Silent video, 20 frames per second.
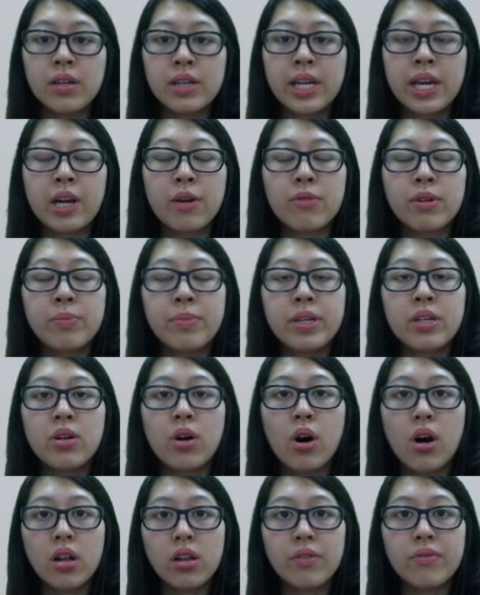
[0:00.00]
Okay, I repeat,
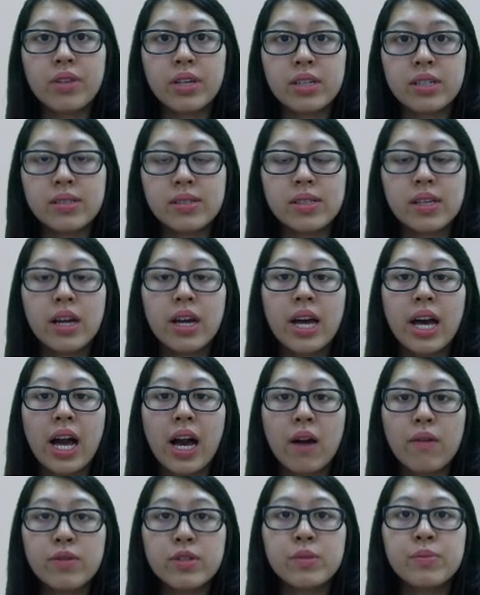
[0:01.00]
all of these
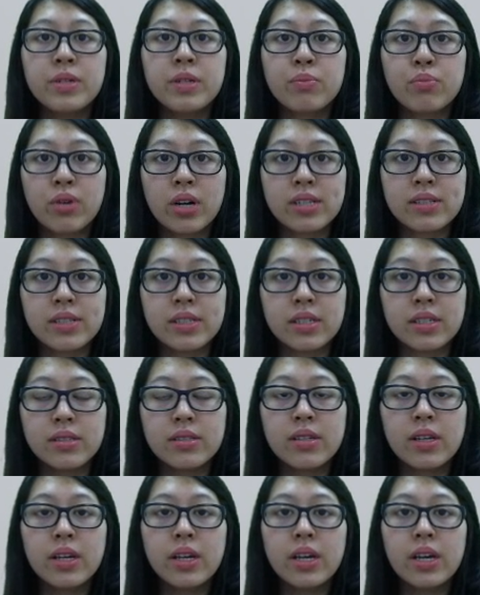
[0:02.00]
have to be
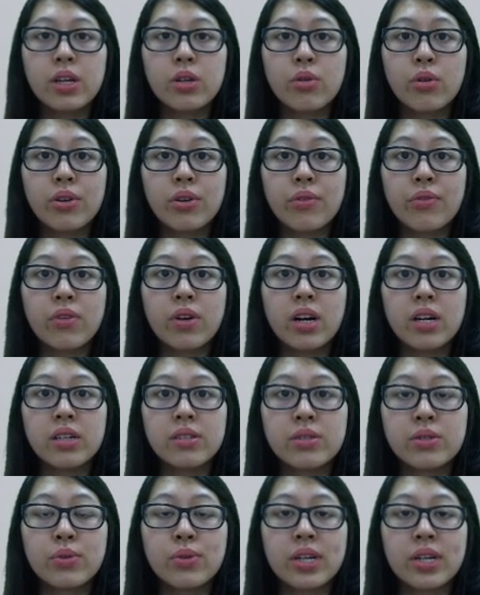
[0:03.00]
present in order for us
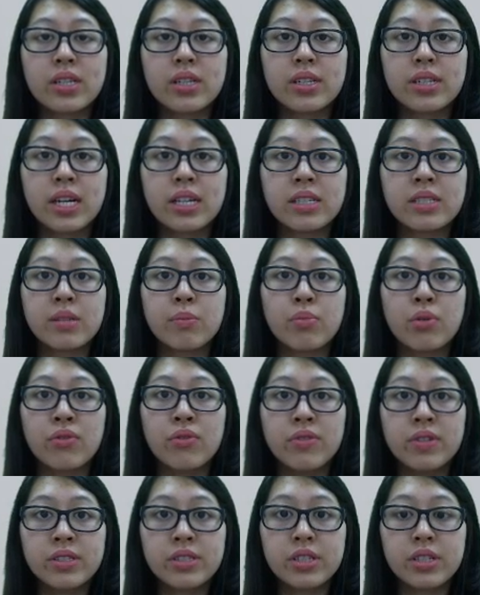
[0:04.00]
to recognize a
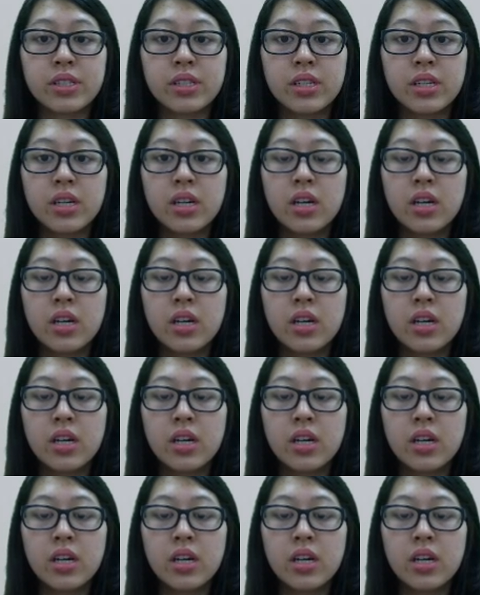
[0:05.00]
provision.